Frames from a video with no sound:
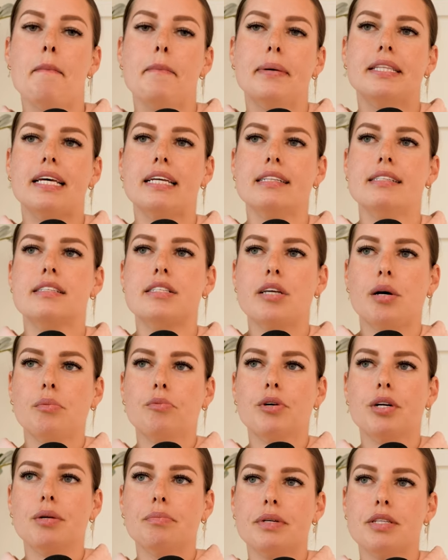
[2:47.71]
But then
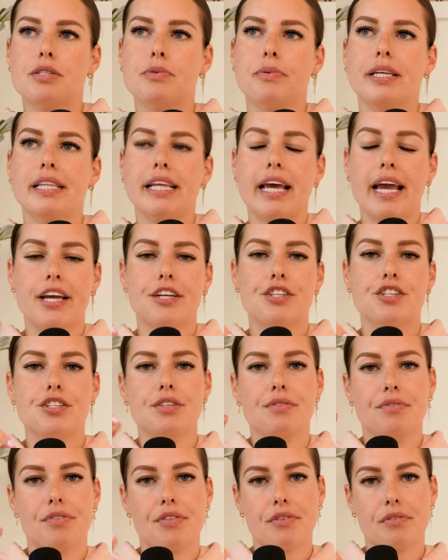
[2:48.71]
somewhere between the
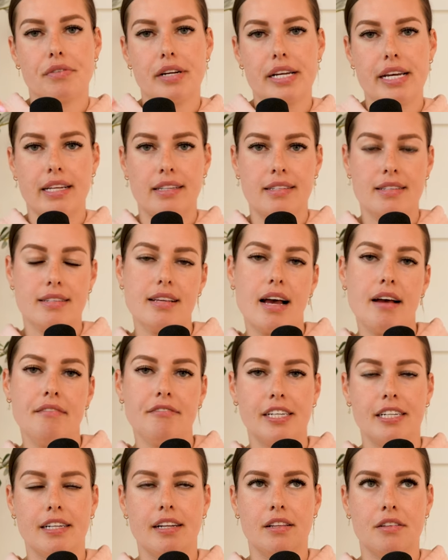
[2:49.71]
ages of three and
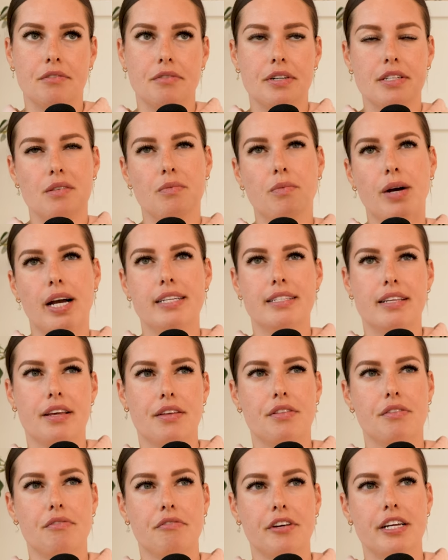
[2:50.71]
seven, and the reason why I
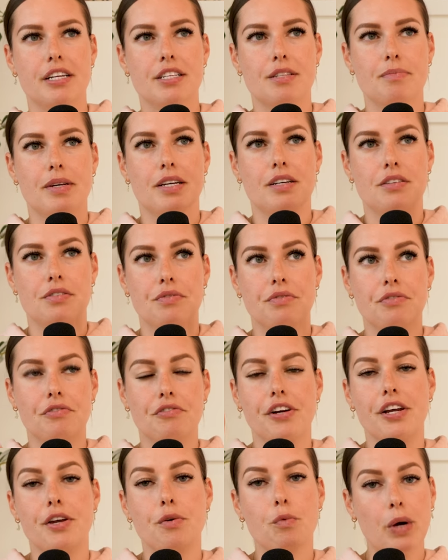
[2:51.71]
say three is because
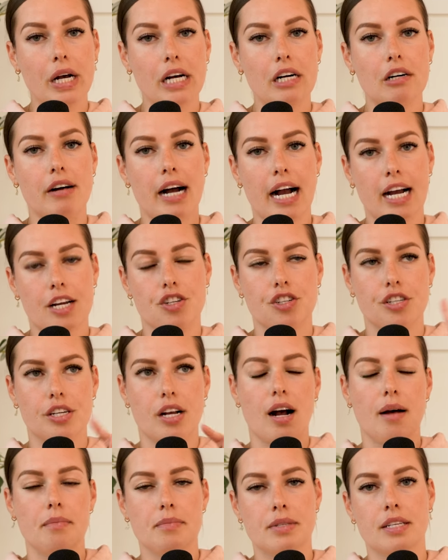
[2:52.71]
free will actually
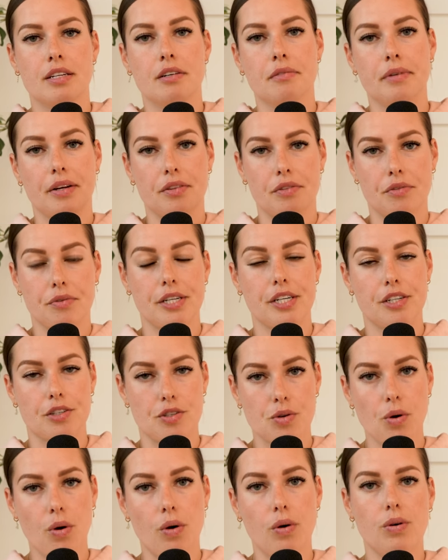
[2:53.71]
comes in around three
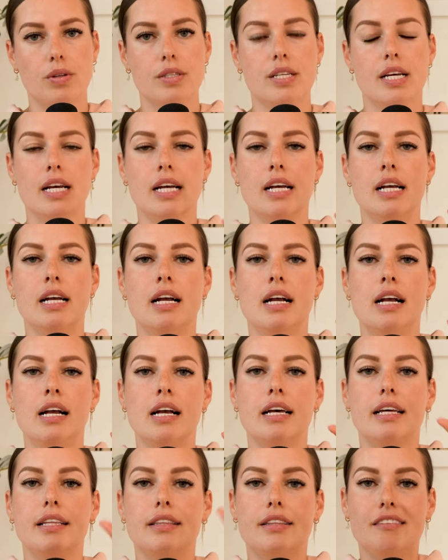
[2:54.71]
years old,
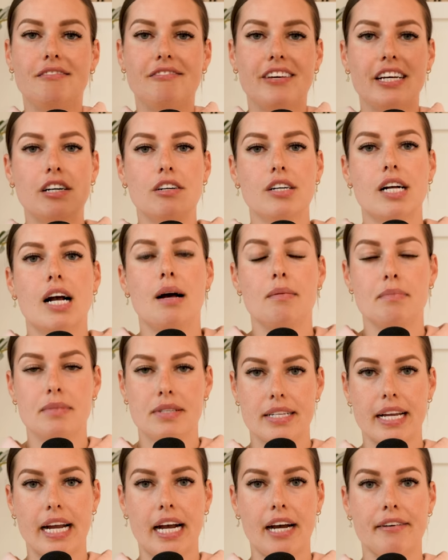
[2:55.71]
the veil
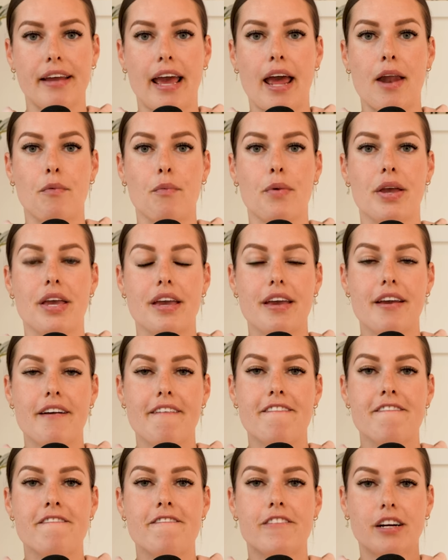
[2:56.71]
comes down and we
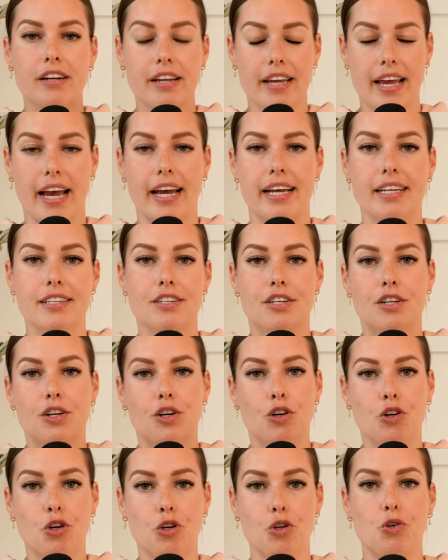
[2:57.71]
forget
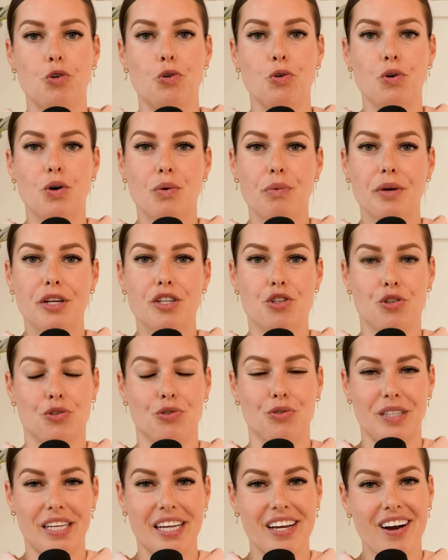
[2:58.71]
who we
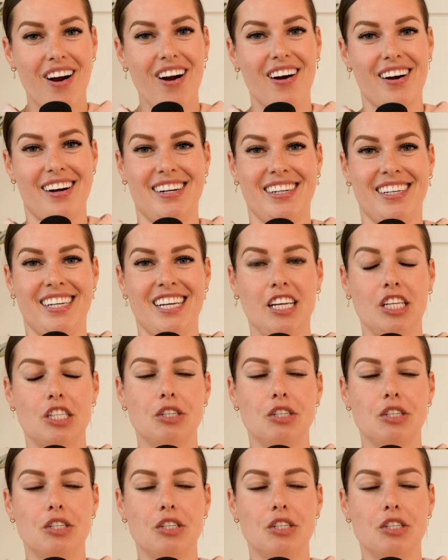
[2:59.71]
truly are.